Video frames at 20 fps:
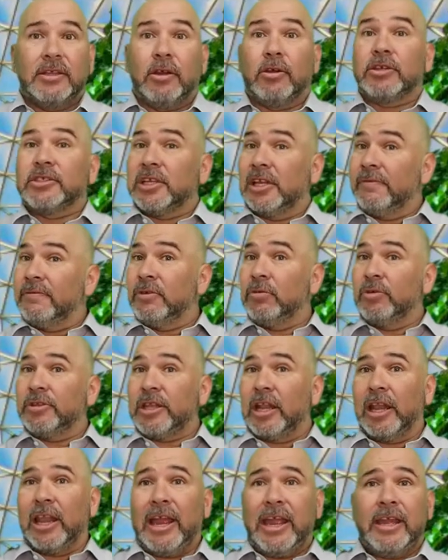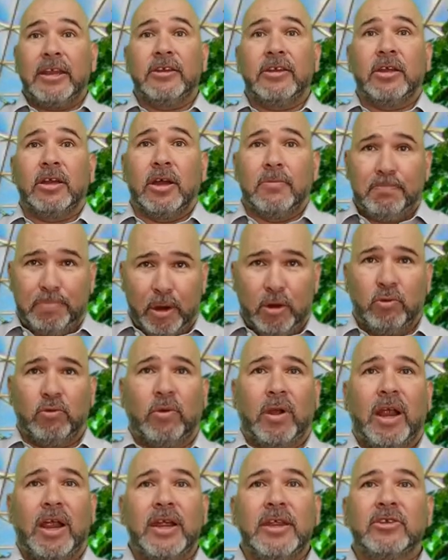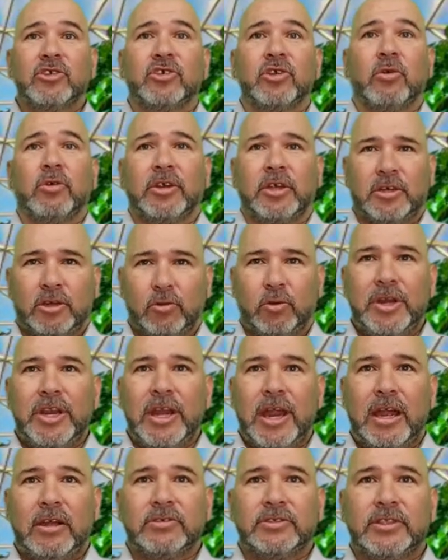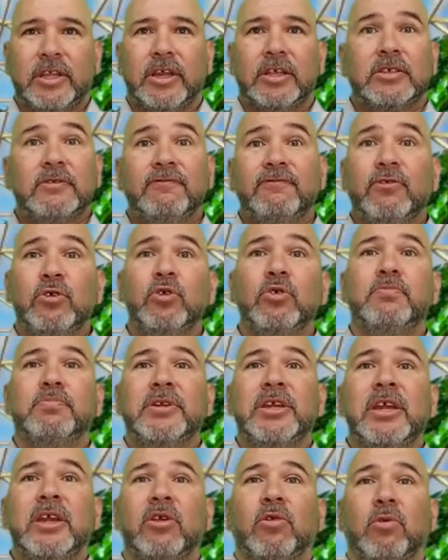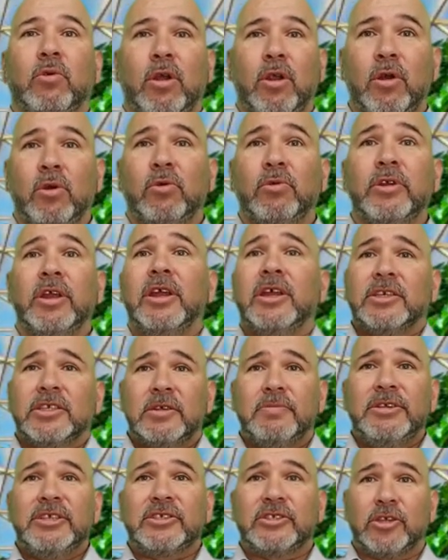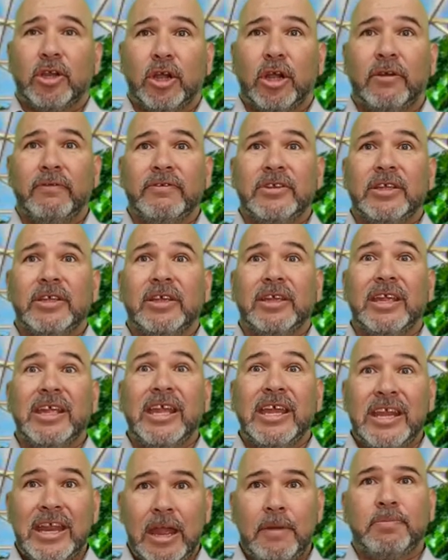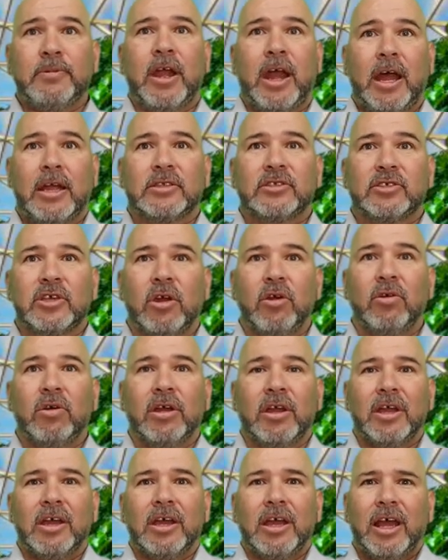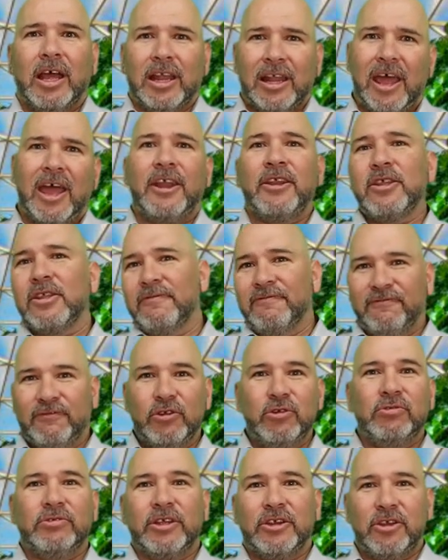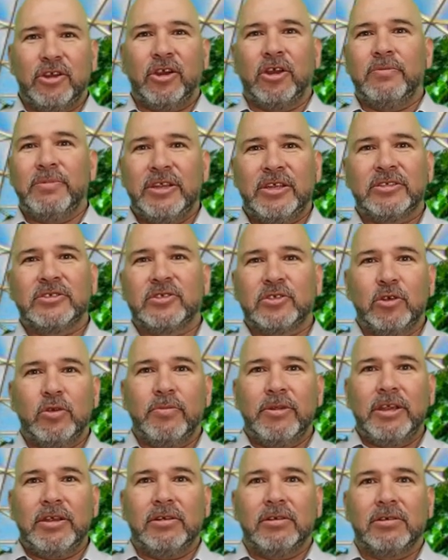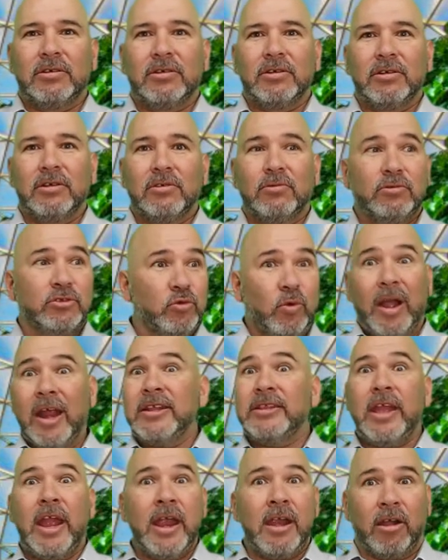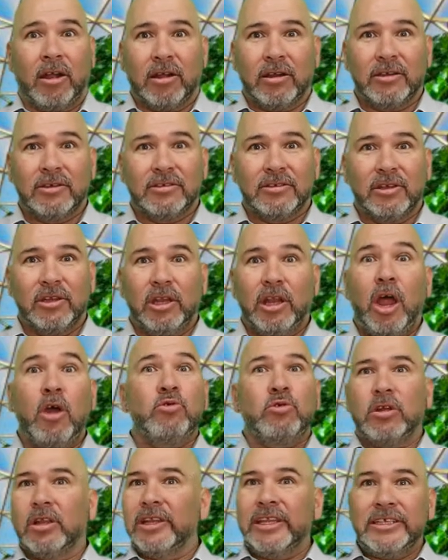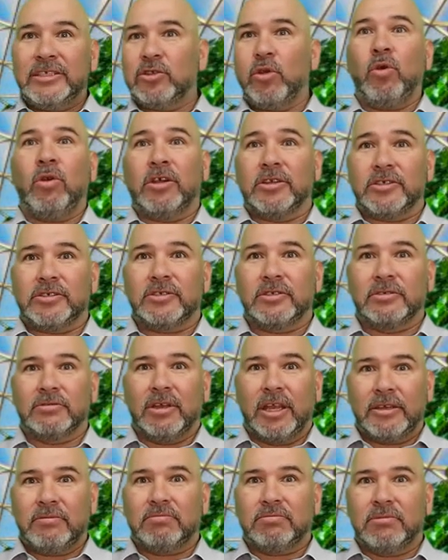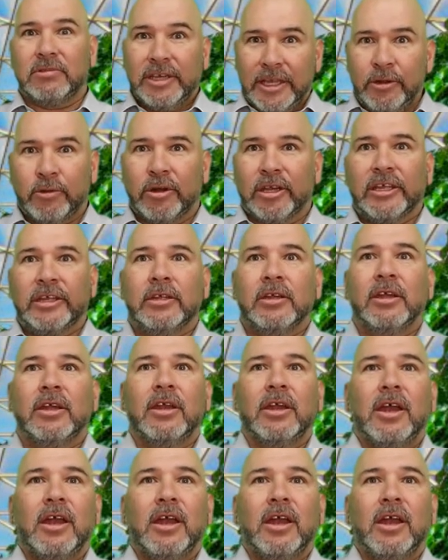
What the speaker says: There is Living with the Land, a boat ride showing a greenhouse that has food being grown to be served in Epcot. So a lot of the food that you're going to be consuming was right there, locally sourced, like literally.